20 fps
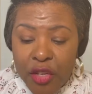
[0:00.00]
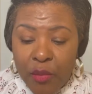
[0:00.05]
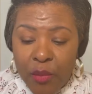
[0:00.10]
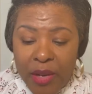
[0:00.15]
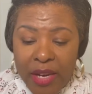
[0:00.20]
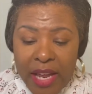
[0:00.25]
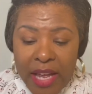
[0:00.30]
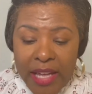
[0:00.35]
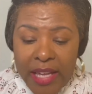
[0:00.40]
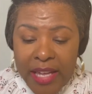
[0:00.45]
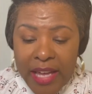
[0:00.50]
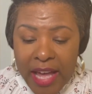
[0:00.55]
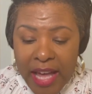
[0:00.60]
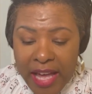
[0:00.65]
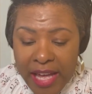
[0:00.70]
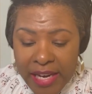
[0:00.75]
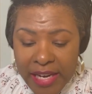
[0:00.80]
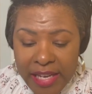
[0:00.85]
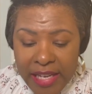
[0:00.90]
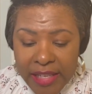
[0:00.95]
I
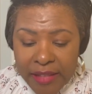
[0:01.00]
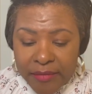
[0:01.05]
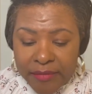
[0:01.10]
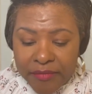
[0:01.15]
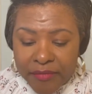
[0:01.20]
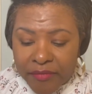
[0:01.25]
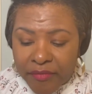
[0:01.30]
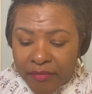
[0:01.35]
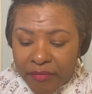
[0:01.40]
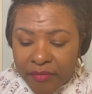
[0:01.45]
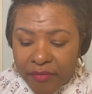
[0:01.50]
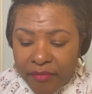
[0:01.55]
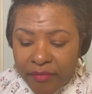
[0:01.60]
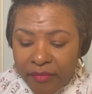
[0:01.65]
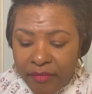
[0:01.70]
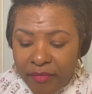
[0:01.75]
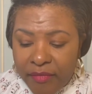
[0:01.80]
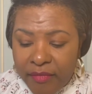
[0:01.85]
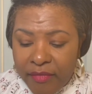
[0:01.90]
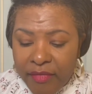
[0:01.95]
got it,
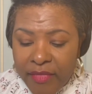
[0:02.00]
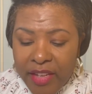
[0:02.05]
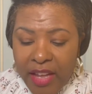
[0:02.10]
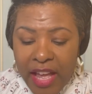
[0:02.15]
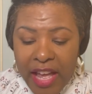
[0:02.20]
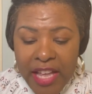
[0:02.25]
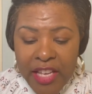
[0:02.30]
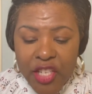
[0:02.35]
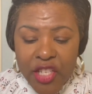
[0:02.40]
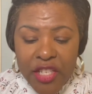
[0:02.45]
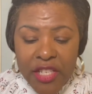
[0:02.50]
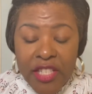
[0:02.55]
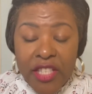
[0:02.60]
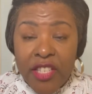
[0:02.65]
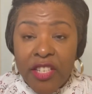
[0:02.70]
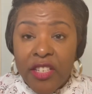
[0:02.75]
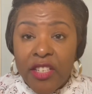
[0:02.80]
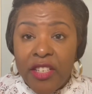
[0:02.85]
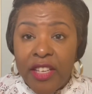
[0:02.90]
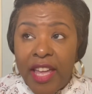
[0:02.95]
I just
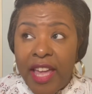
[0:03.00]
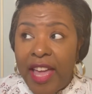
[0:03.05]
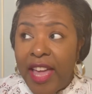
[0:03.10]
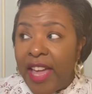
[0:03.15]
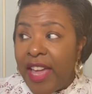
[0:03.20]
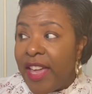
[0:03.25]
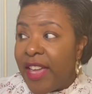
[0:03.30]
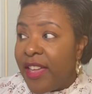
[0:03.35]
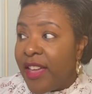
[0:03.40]
took a